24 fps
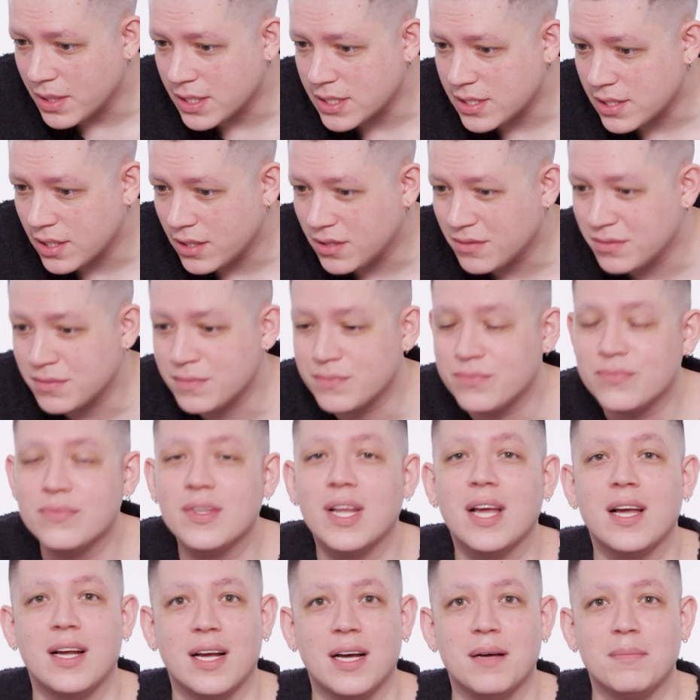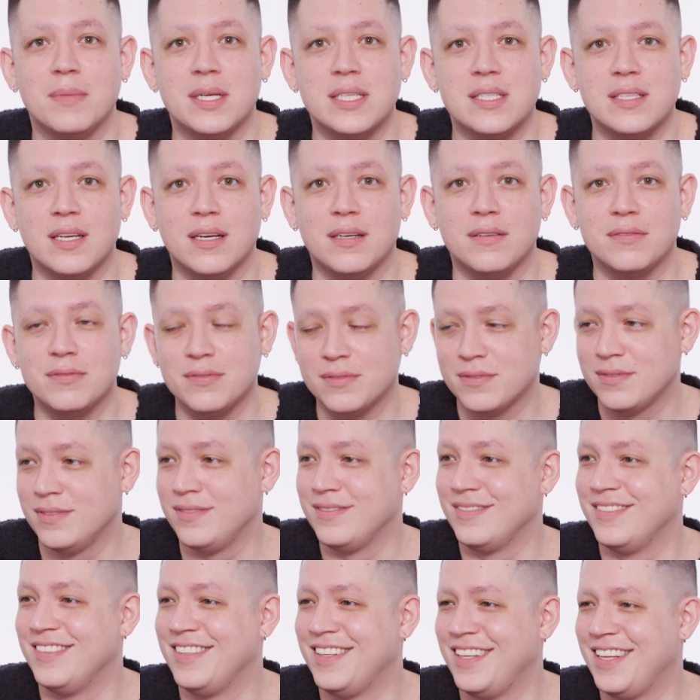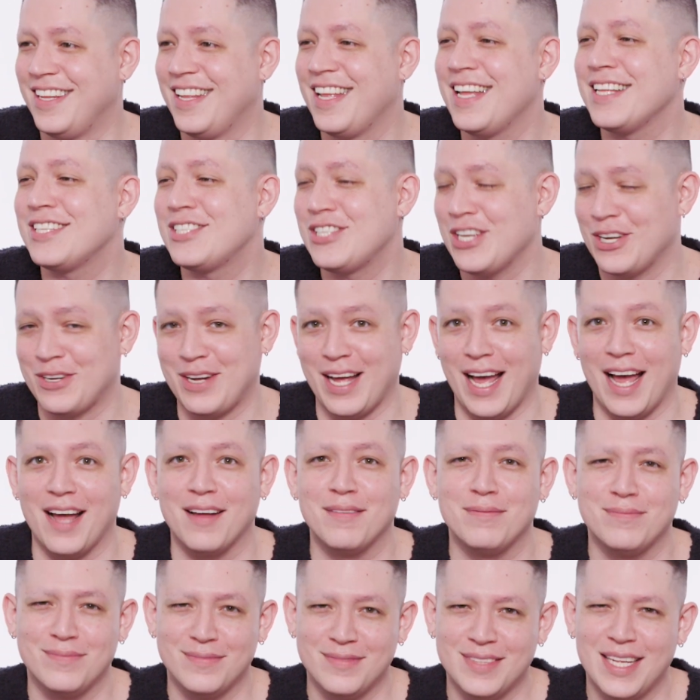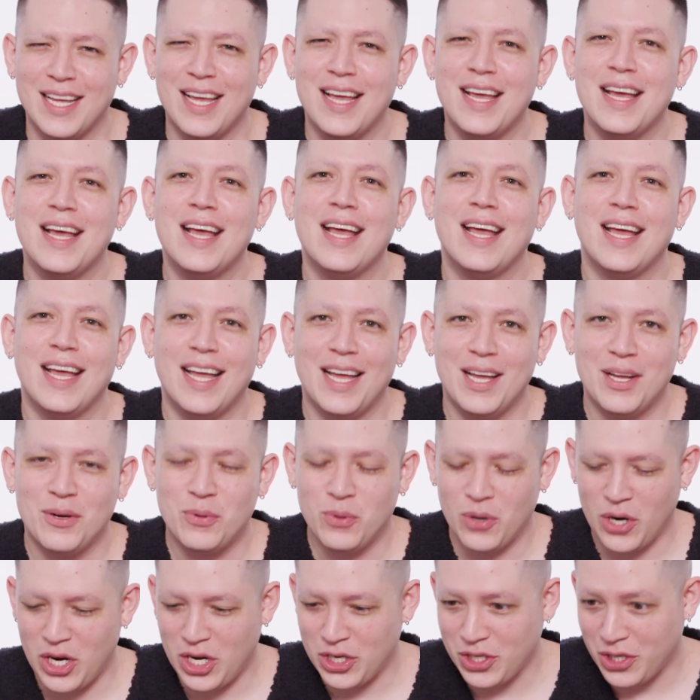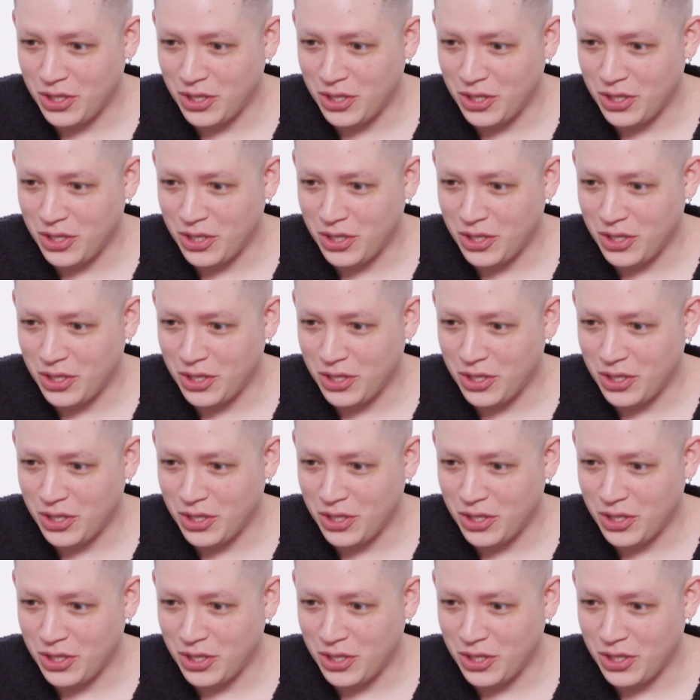myself? I cut myself. It's okay, we're all